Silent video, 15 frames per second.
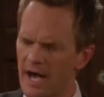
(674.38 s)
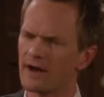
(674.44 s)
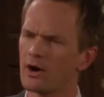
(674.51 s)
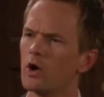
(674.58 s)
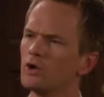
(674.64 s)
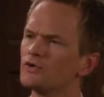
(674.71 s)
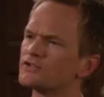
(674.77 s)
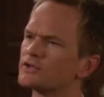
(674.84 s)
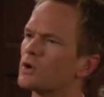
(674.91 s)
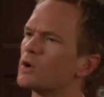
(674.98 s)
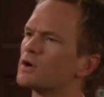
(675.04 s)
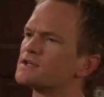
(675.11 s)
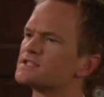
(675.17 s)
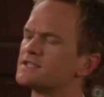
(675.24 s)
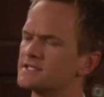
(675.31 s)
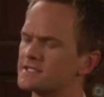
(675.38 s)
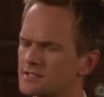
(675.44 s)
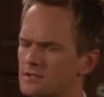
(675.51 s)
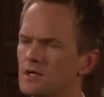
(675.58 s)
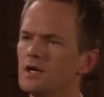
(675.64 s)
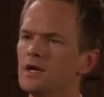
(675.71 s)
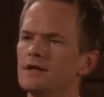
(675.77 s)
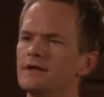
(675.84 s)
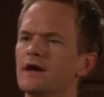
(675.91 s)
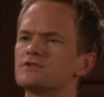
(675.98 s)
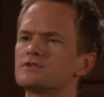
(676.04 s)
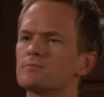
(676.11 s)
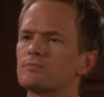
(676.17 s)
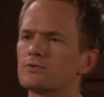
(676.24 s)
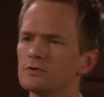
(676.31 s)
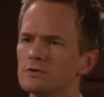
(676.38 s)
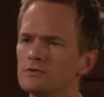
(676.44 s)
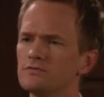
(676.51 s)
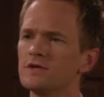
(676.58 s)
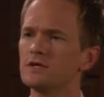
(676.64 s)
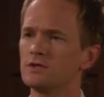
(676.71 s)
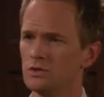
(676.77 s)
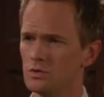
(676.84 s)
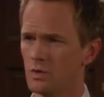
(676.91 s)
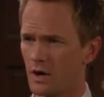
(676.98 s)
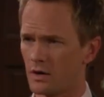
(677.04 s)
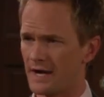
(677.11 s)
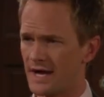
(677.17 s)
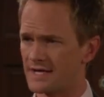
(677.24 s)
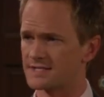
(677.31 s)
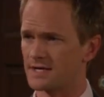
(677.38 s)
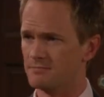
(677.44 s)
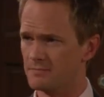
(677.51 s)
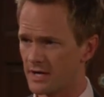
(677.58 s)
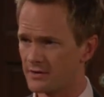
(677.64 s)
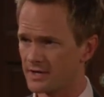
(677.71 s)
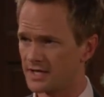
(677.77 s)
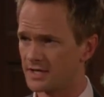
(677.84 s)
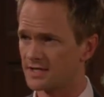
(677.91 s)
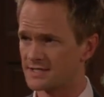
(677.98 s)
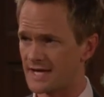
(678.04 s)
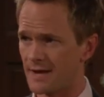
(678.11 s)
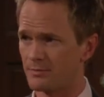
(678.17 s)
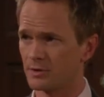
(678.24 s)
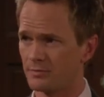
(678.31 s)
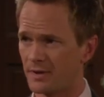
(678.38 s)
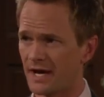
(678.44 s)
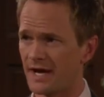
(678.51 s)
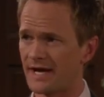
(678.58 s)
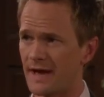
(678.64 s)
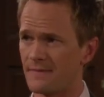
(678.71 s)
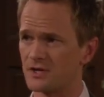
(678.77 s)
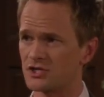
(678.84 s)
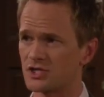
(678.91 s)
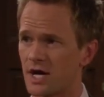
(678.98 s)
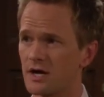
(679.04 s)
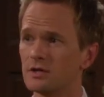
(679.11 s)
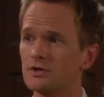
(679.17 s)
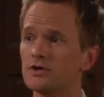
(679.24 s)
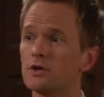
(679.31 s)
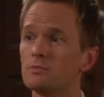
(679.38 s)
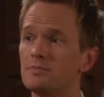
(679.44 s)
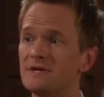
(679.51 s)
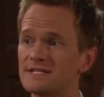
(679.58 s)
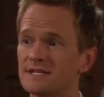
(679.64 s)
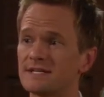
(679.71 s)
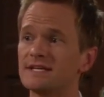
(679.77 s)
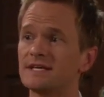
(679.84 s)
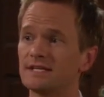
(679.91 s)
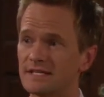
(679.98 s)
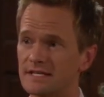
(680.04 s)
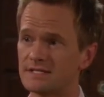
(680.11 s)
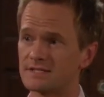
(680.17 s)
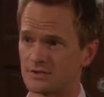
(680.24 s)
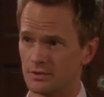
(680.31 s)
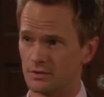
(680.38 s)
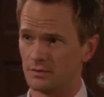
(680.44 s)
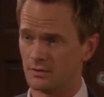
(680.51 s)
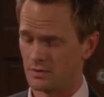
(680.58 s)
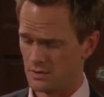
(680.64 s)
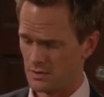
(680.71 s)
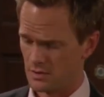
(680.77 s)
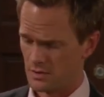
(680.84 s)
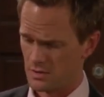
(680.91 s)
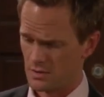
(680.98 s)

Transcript: right now. Hold your horses. Now, to prove that you are as American as apple pie and the childhood obesity it leads to,